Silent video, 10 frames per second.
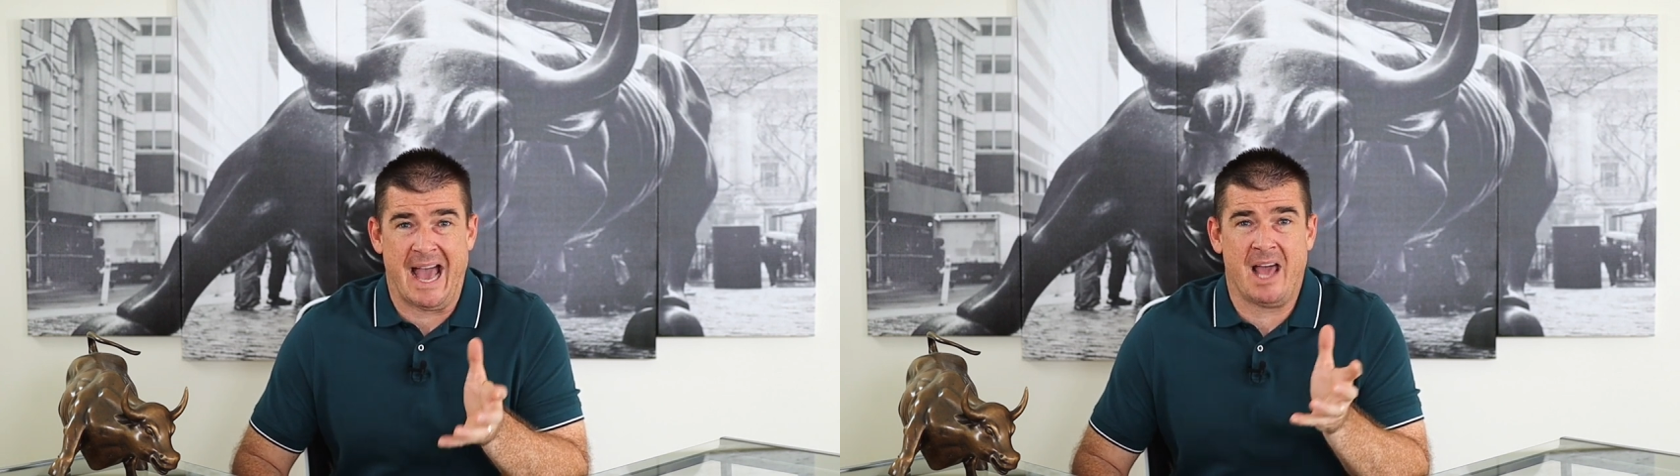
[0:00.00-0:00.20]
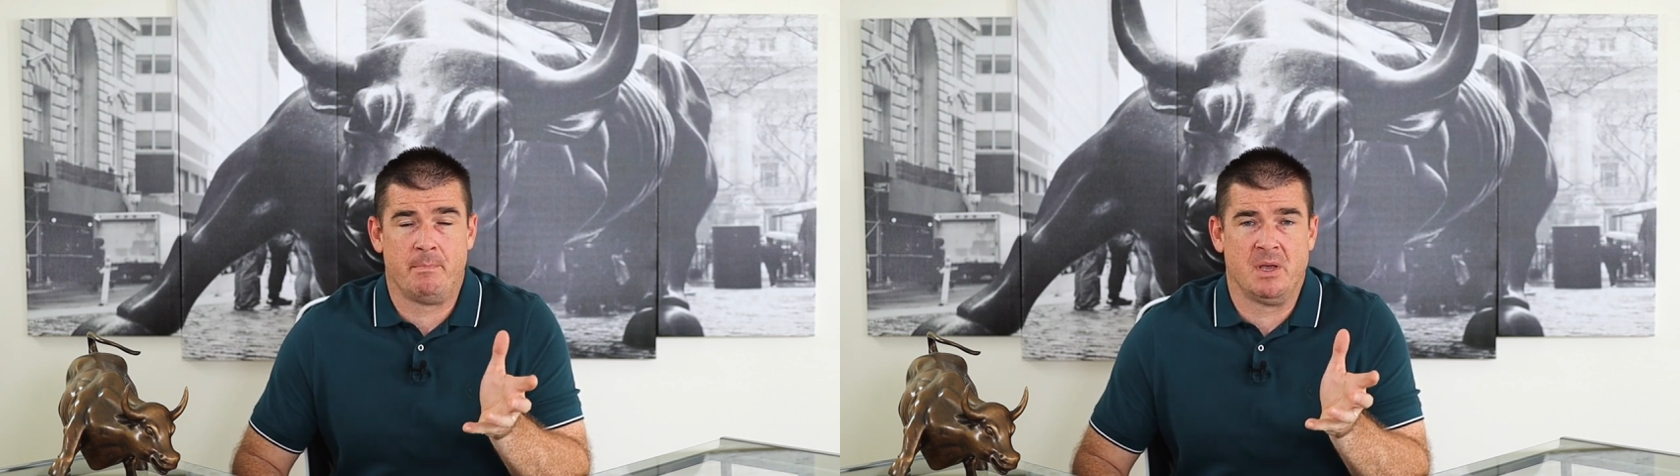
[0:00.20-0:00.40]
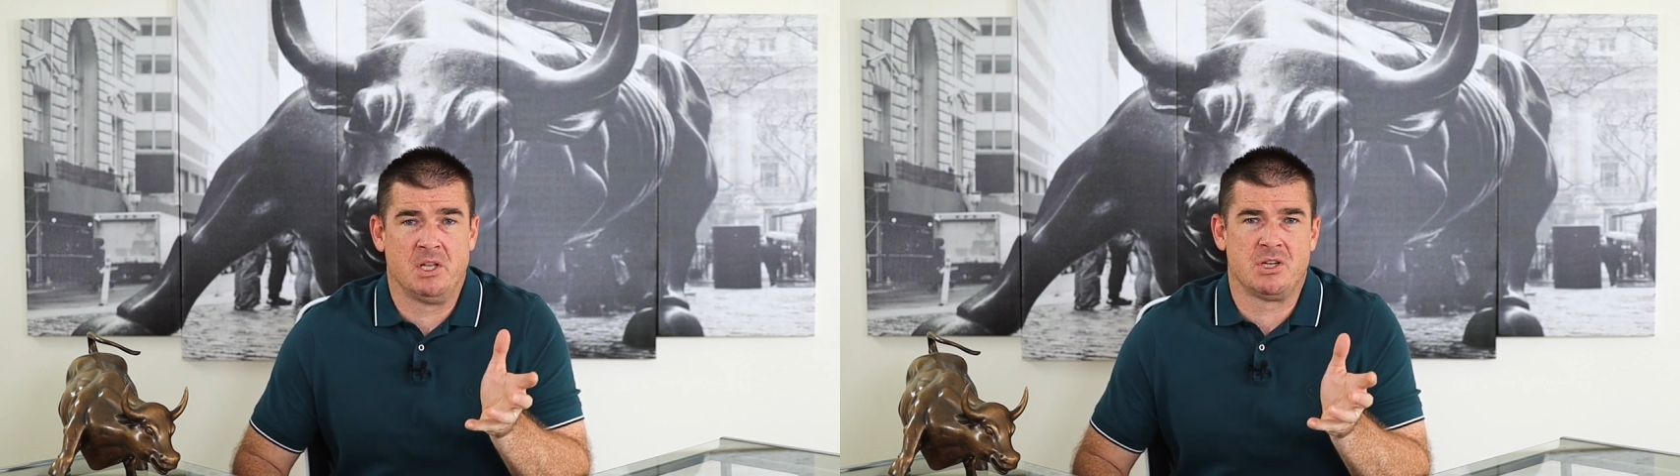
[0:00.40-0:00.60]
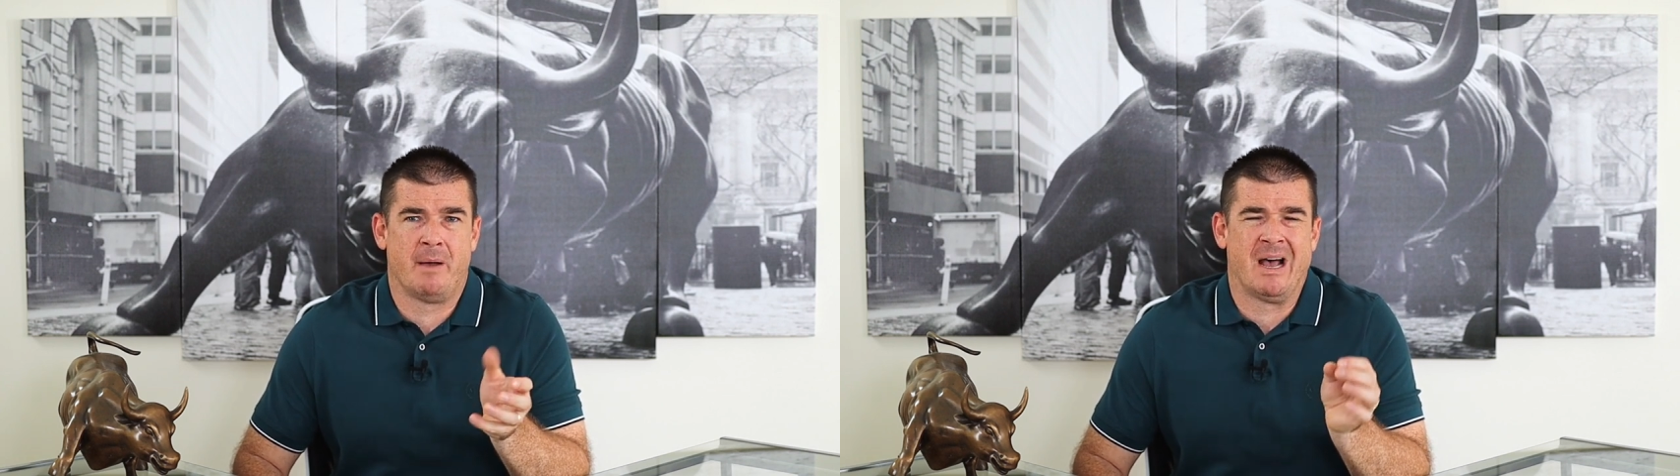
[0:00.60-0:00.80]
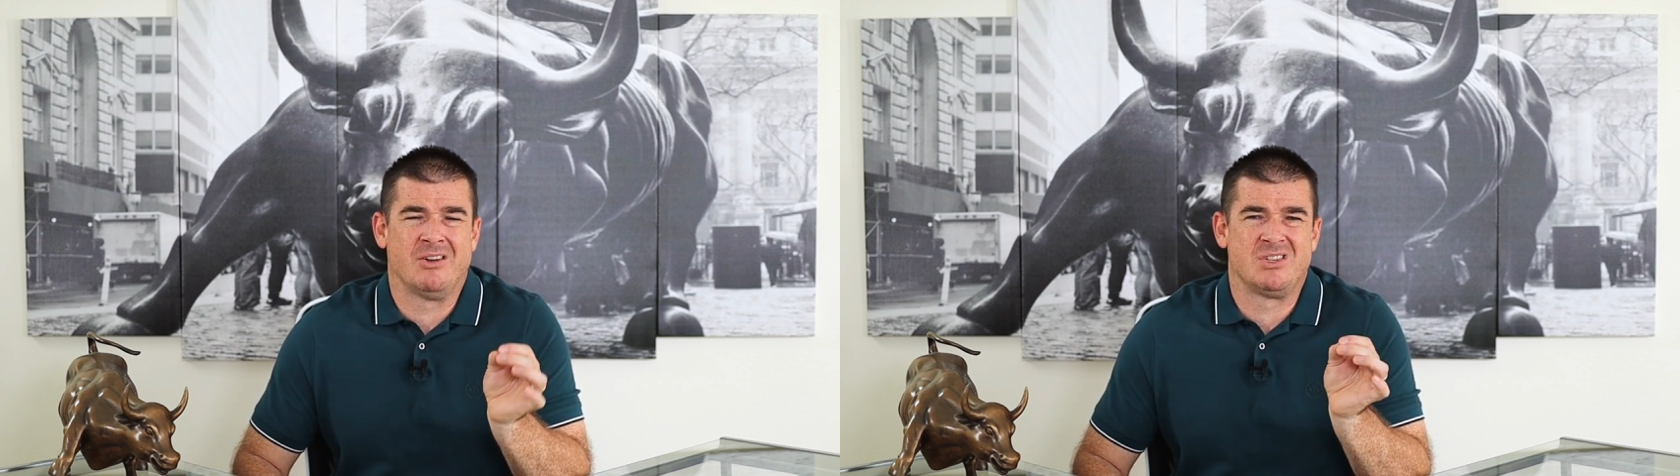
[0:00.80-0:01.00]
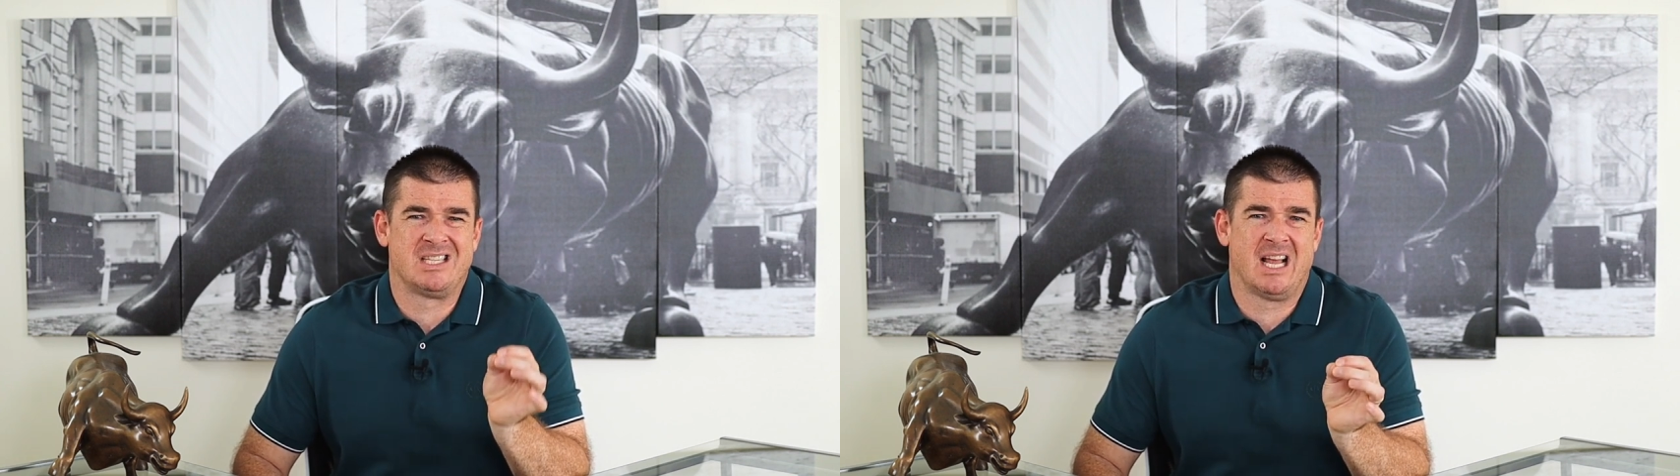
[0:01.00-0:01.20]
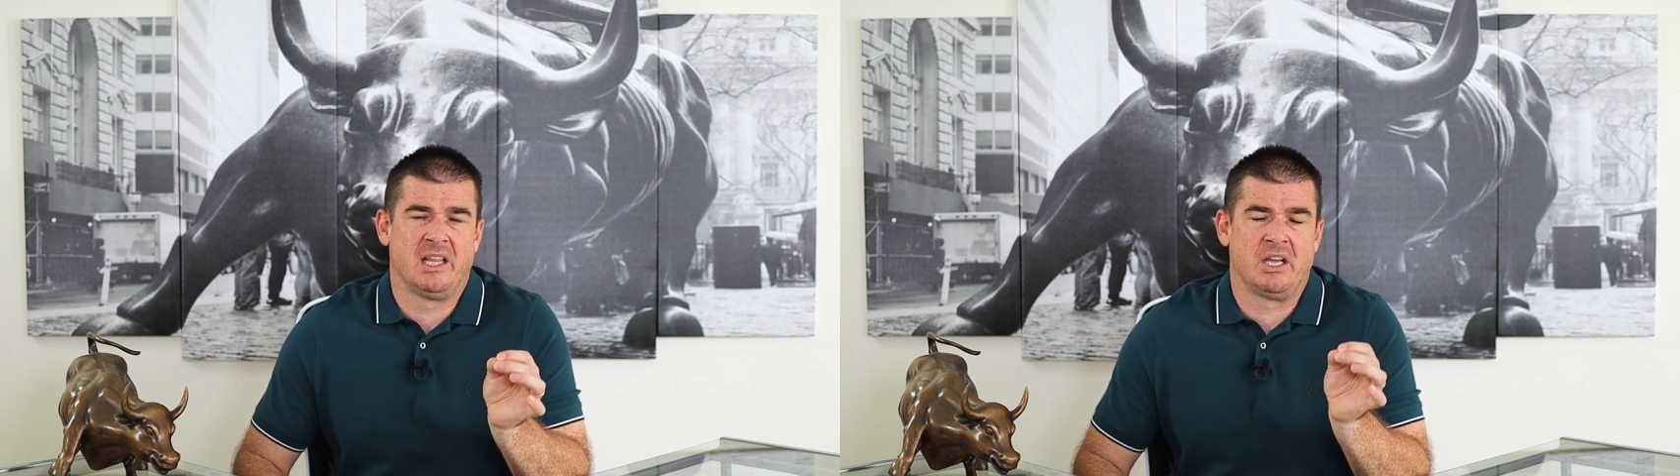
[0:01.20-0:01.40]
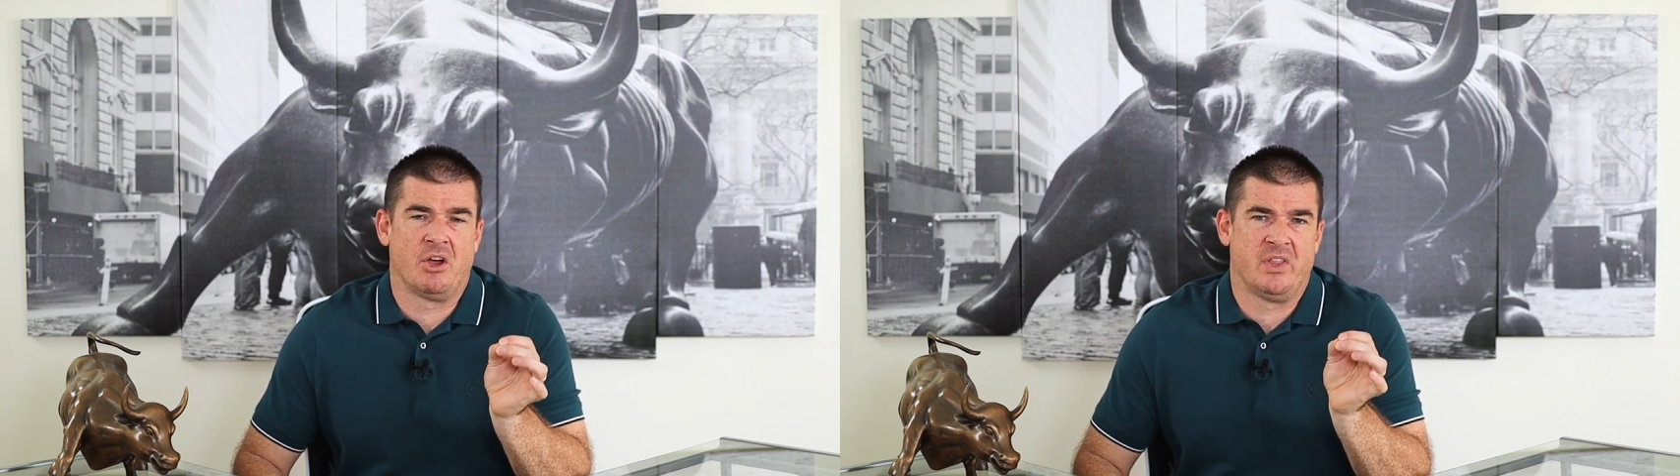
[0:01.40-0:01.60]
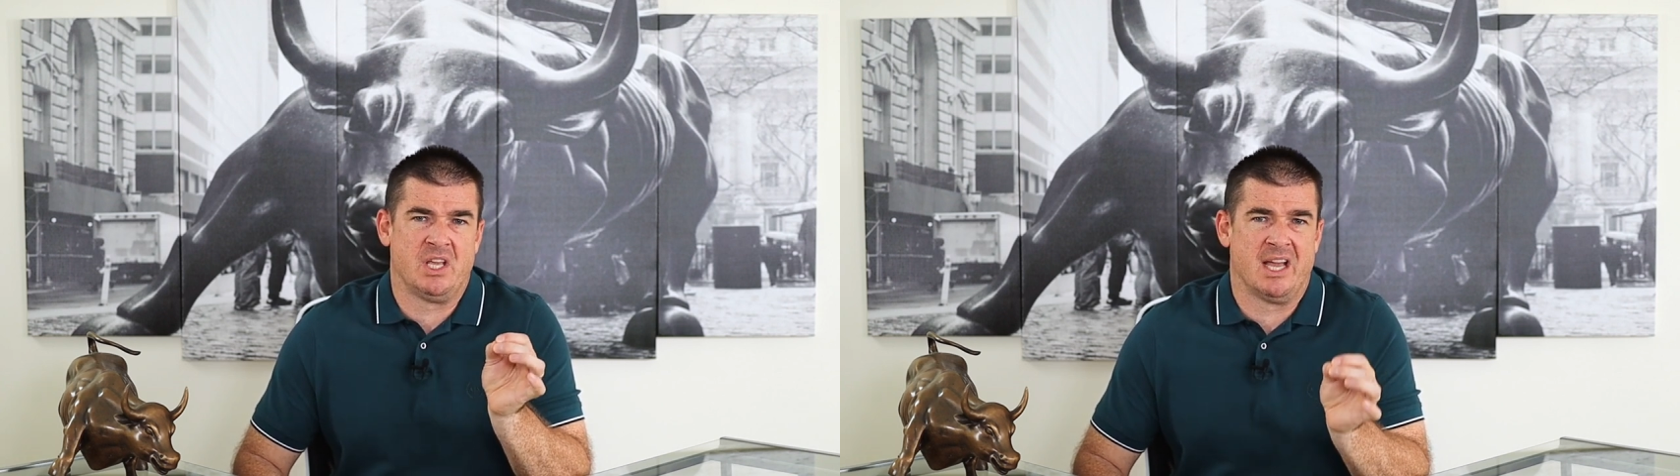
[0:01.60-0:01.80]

adamant about selling on the